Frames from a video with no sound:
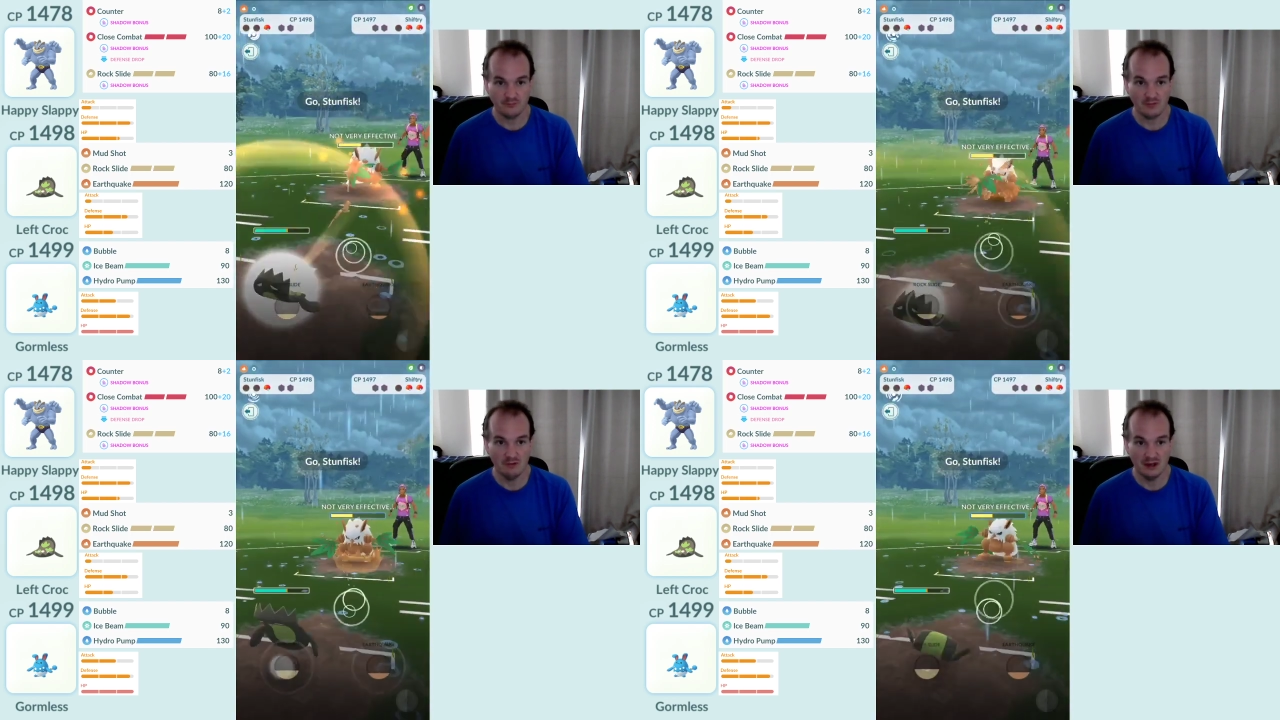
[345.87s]

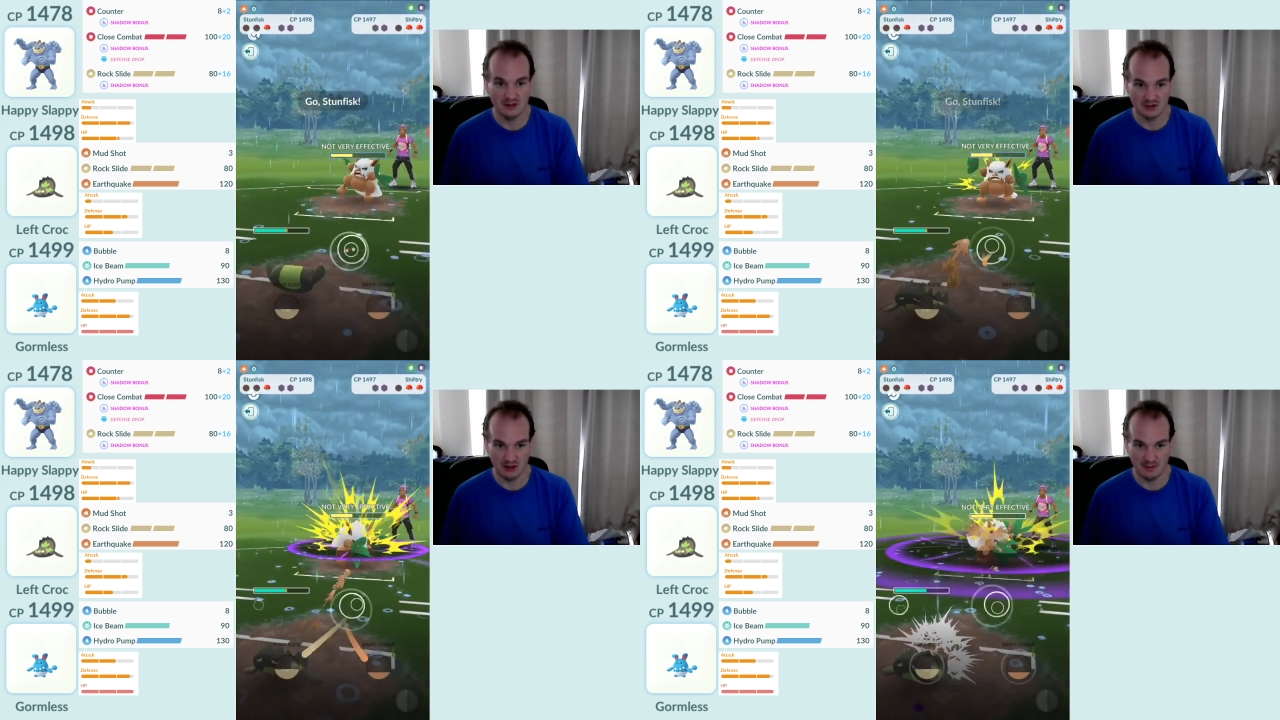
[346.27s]
really
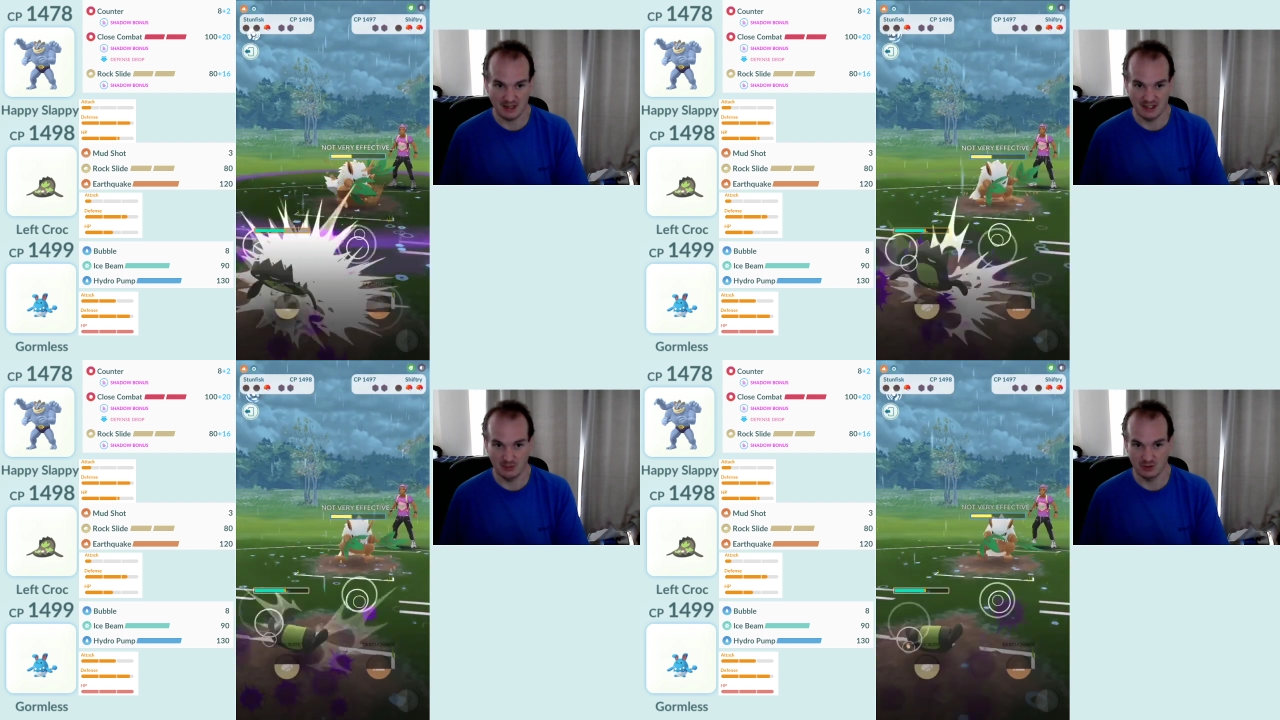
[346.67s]
doesn't like the
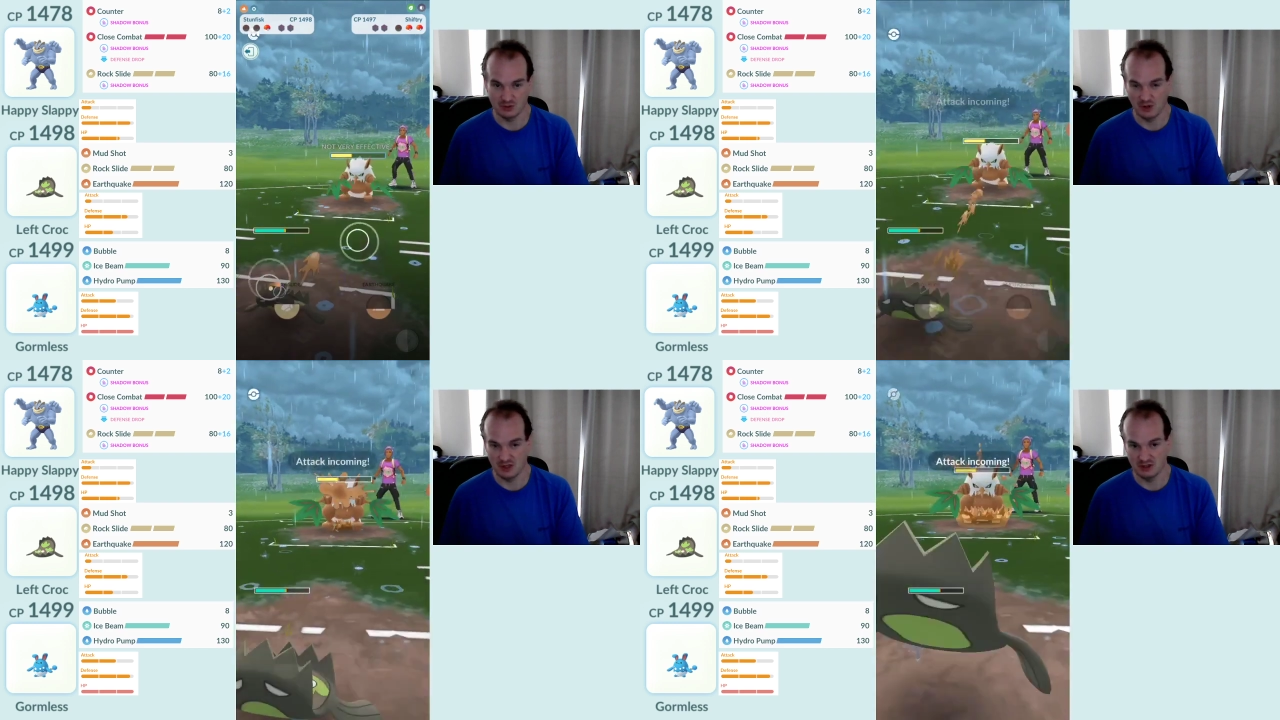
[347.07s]
Machamp, which is
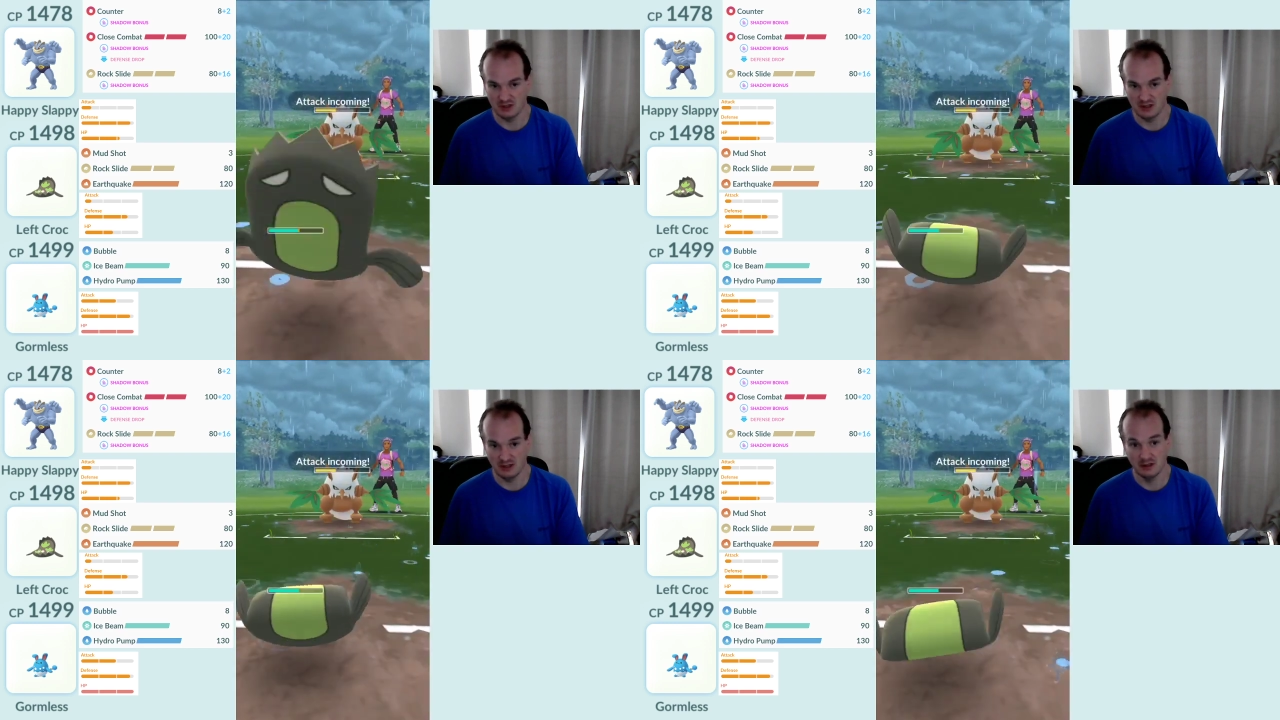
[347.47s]
why they
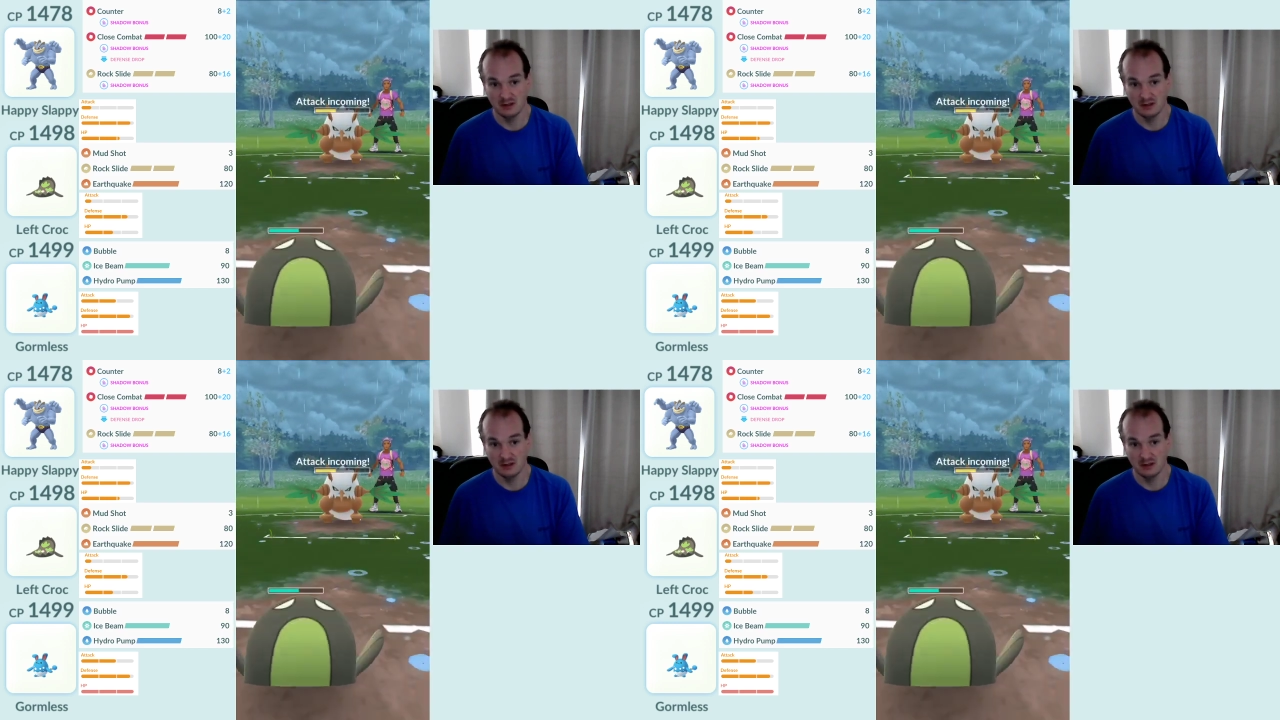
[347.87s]
stayed in.